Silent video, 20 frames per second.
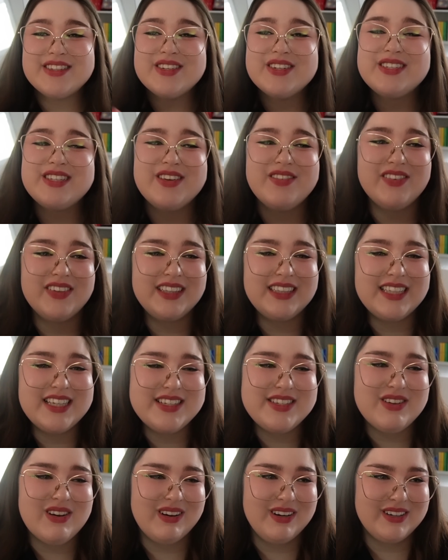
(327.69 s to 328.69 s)
there's even
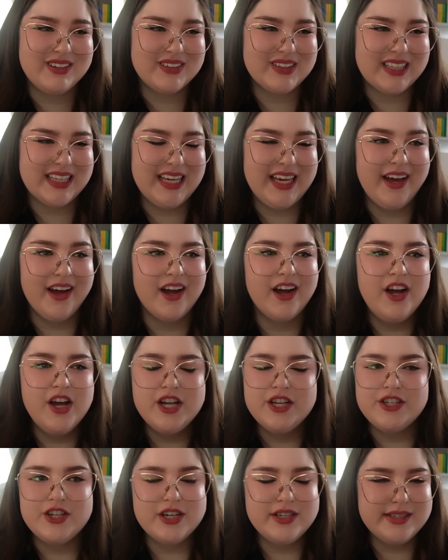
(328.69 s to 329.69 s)
this article here.
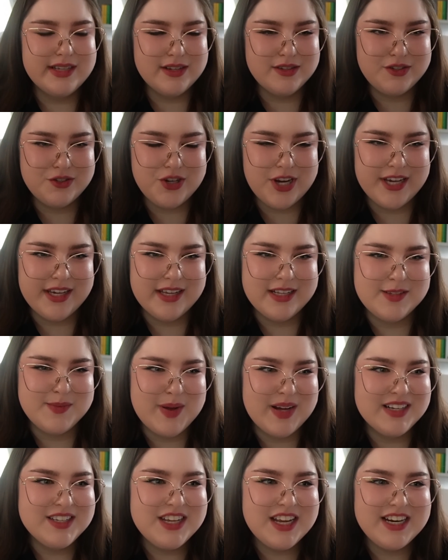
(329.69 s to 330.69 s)
Turns out Stray Kids
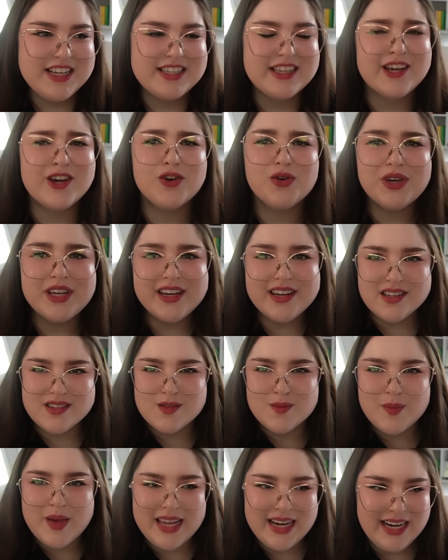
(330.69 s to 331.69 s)
Bangchan is a
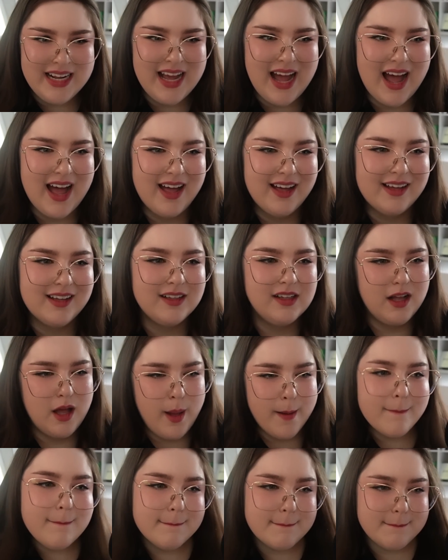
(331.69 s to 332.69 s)
greetings maniac.
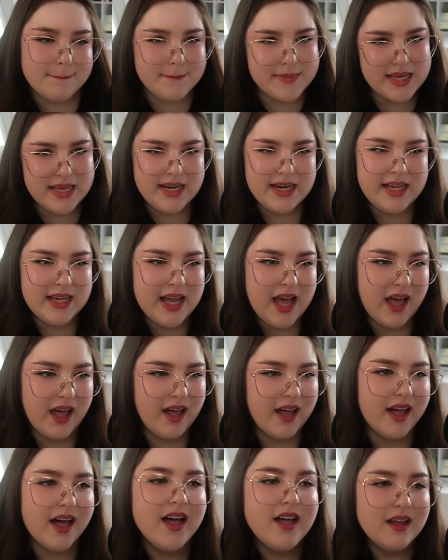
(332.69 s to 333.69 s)
Maniac.
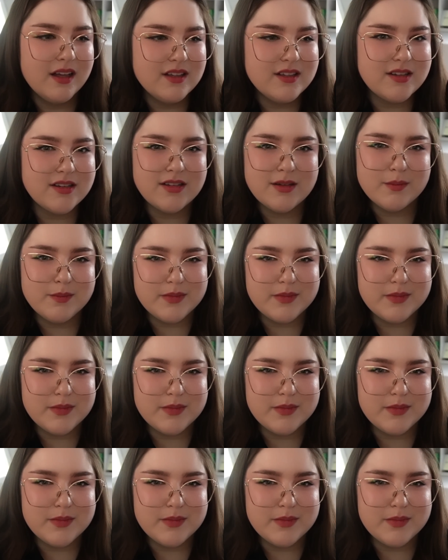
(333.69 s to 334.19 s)
Stray